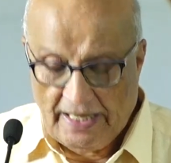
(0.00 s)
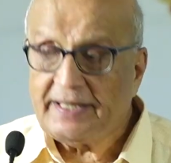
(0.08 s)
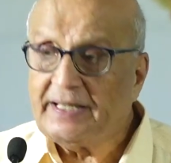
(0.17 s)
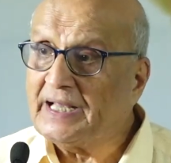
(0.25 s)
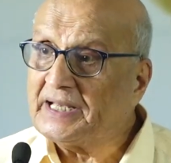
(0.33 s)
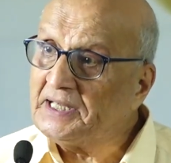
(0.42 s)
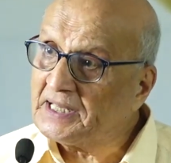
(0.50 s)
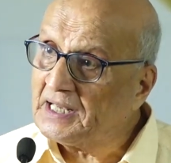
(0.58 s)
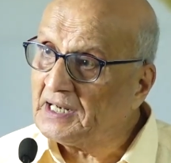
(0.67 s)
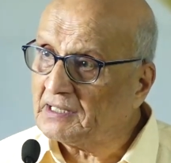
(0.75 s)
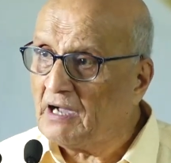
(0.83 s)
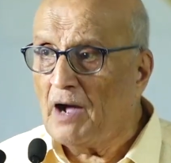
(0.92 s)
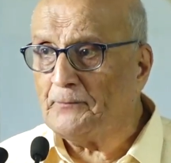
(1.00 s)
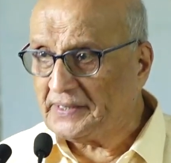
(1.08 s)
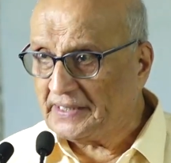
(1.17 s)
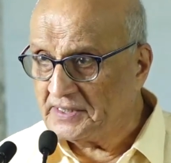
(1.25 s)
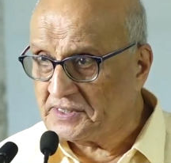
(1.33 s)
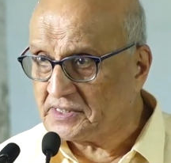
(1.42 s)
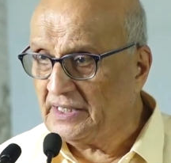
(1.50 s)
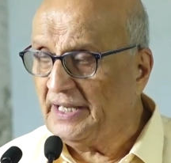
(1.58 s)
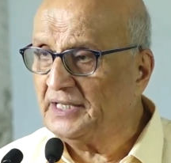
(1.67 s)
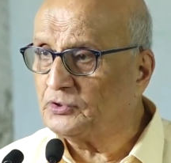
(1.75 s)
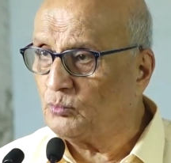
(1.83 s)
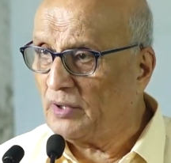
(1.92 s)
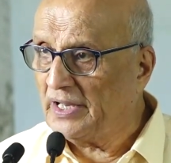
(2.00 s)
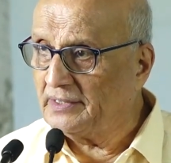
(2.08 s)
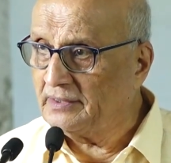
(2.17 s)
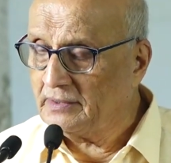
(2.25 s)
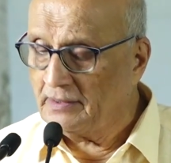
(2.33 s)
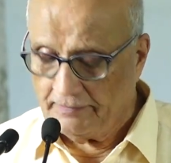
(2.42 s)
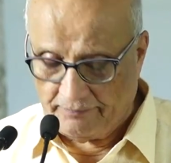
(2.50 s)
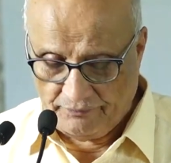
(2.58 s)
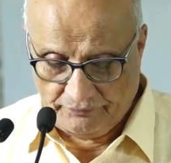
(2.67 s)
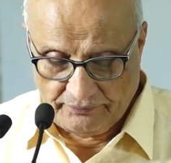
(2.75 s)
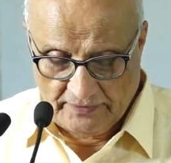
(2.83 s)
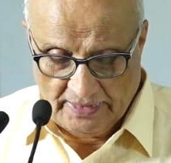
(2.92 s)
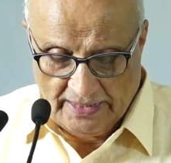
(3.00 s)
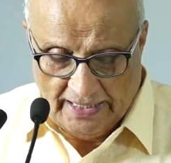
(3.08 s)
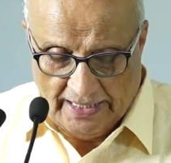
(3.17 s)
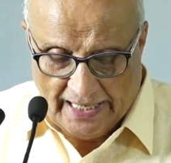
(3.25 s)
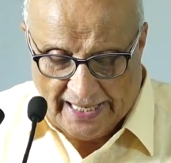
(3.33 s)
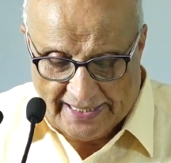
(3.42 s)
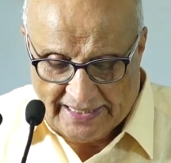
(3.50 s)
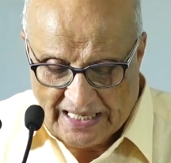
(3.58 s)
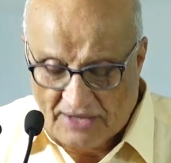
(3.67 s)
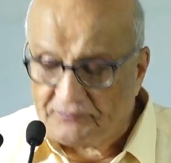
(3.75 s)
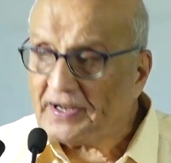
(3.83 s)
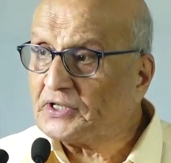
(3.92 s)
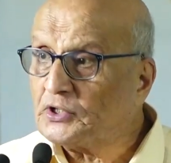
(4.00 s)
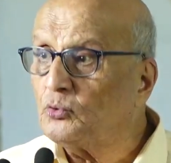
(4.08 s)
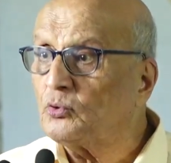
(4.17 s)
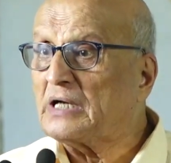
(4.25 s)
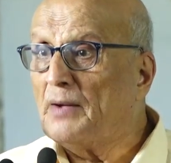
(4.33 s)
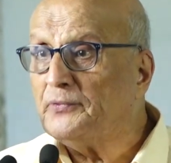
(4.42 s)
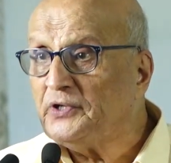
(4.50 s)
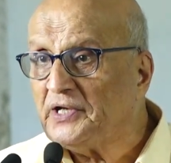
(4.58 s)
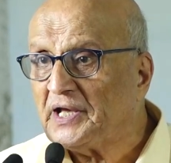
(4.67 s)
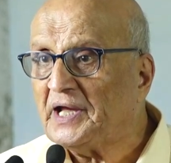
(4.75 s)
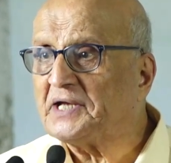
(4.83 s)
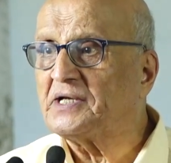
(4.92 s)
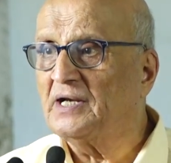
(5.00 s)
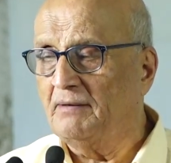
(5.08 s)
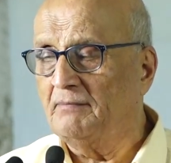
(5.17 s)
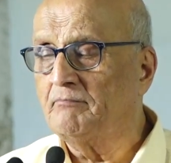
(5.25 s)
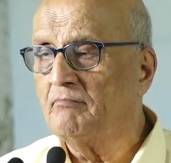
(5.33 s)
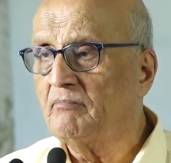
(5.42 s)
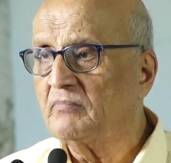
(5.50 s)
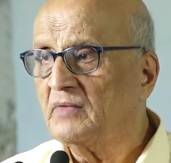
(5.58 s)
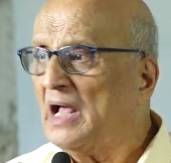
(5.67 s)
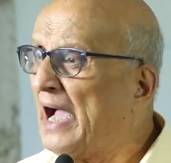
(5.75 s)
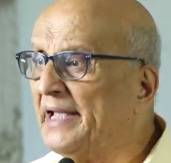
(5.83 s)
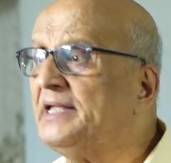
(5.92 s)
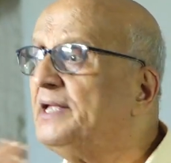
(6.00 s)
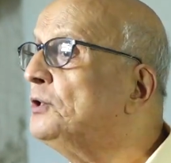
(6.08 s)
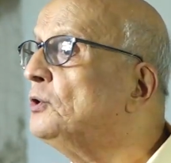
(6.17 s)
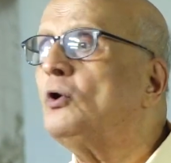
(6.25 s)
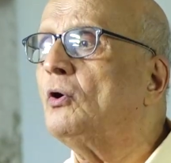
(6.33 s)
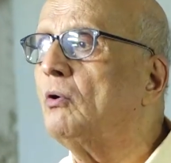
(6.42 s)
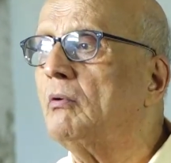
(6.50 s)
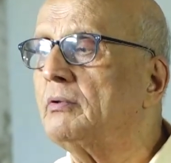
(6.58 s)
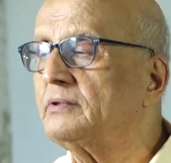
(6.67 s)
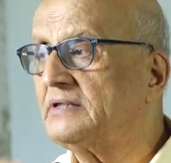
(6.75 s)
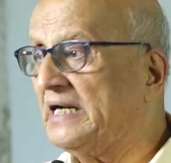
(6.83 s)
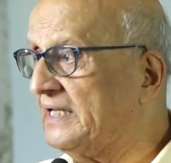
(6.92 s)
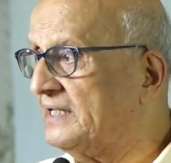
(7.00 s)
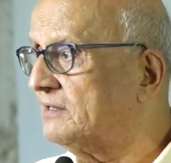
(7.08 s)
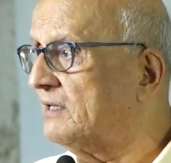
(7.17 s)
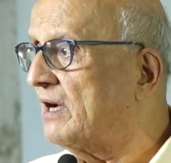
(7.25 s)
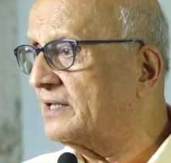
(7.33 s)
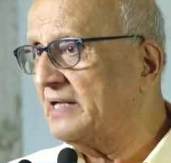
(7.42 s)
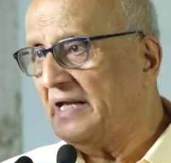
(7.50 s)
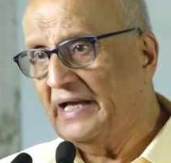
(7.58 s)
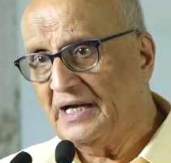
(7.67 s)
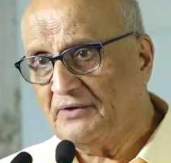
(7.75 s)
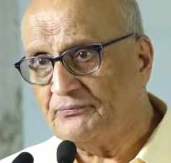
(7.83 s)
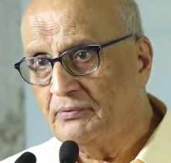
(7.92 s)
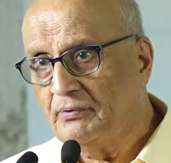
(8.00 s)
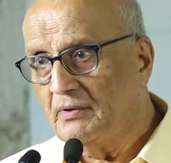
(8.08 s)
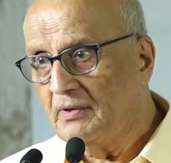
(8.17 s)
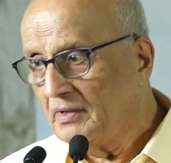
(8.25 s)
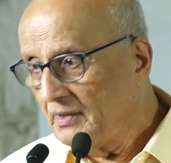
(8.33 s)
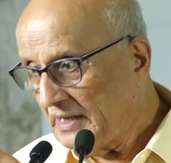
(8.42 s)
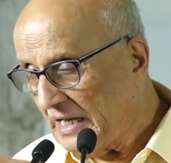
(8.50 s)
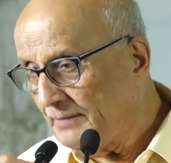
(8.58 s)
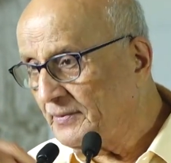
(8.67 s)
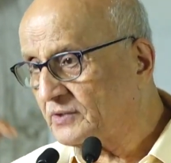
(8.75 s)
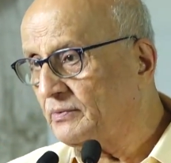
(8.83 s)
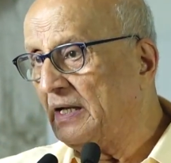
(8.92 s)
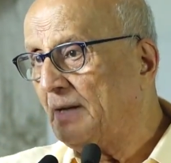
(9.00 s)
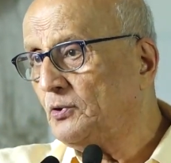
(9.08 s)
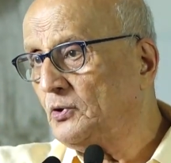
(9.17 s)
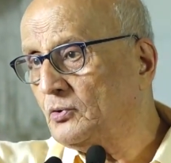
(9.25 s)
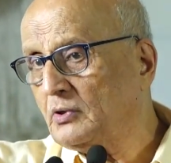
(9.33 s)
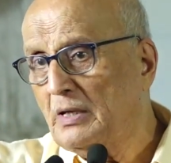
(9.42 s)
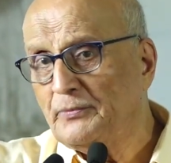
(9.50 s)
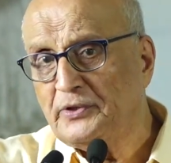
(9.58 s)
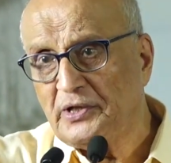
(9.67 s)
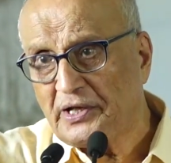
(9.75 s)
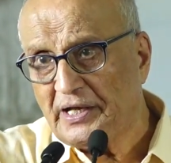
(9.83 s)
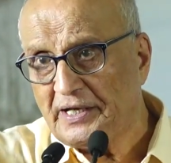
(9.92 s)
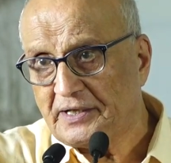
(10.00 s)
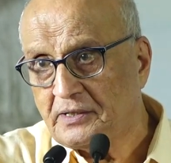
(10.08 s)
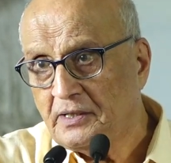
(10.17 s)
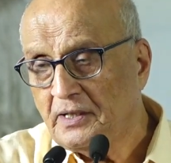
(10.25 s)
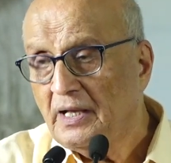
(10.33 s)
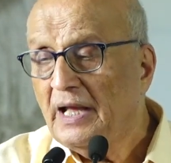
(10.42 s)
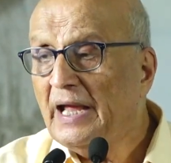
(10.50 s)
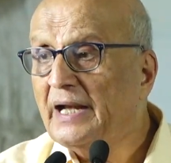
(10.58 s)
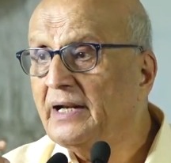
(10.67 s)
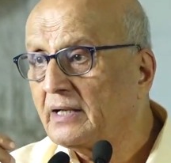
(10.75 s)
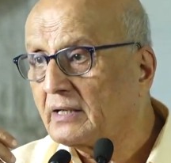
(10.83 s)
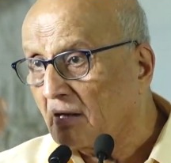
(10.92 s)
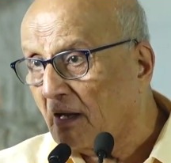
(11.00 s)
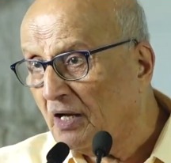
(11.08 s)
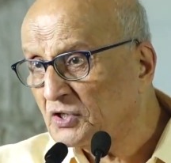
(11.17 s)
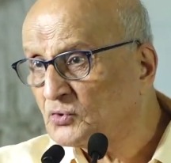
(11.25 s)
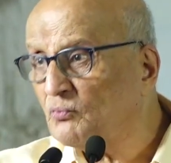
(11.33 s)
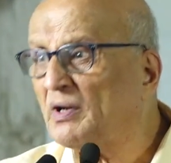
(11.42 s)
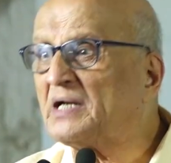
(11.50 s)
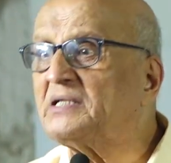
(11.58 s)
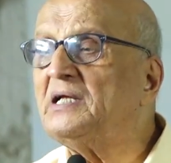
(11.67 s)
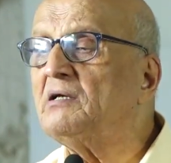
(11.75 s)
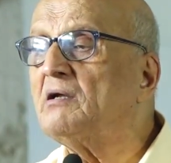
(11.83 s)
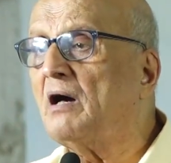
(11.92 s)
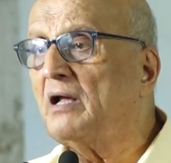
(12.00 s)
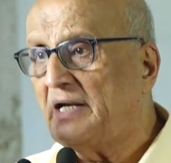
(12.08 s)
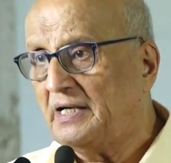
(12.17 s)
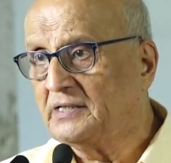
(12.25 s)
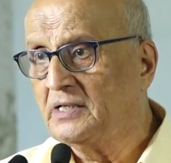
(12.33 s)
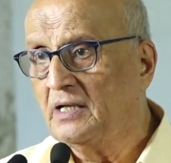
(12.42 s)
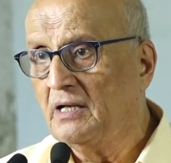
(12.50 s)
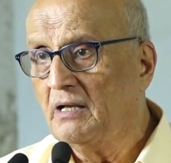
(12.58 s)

Technical competence is one, and effective communication. I know that is not enough. I must be able to communicate and transfer the knowledge.